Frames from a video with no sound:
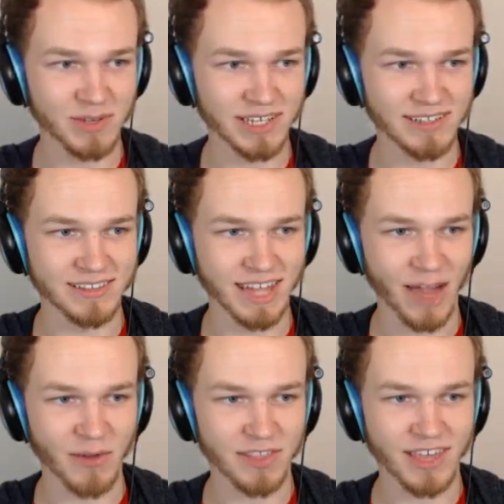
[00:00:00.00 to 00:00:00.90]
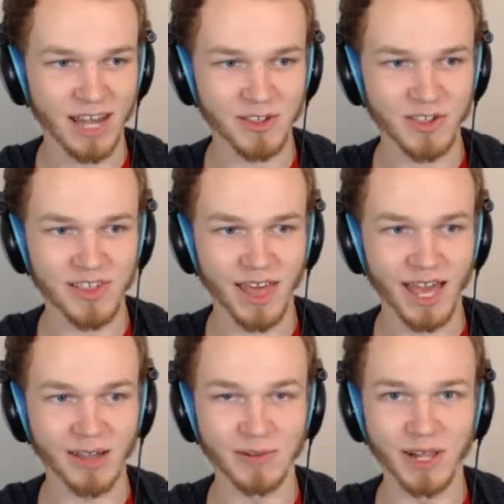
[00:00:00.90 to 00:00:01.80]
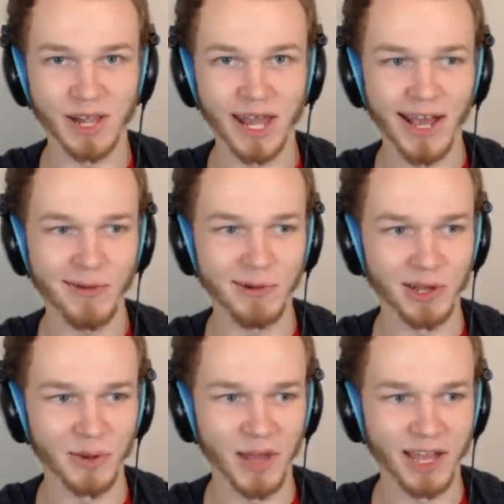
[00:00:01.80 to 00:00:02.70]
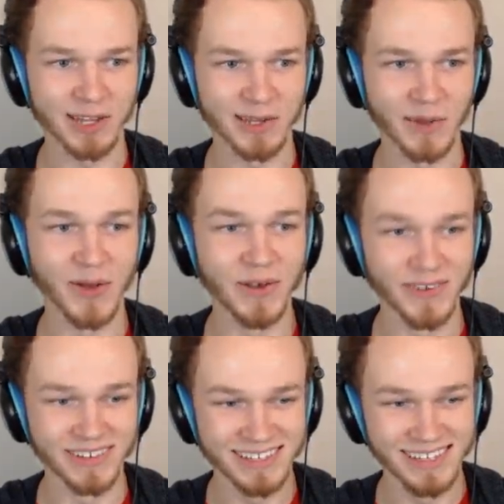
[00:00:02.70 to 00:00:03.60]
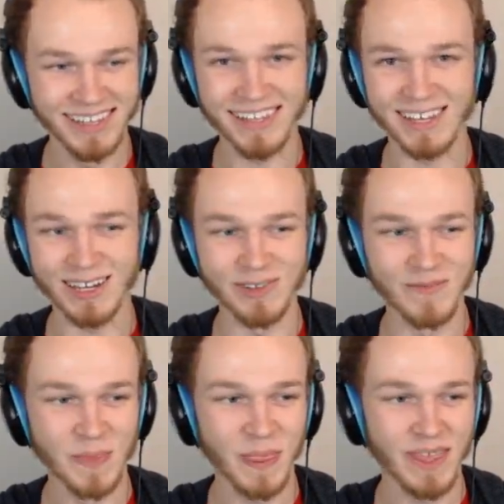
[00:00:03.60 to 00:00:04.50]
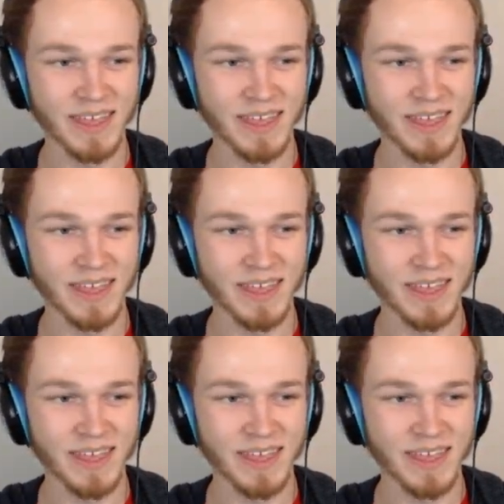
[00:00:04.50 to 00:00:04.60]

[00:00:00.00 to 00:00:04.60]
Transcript: but now it's kind of just like, well, now what do I do? You know?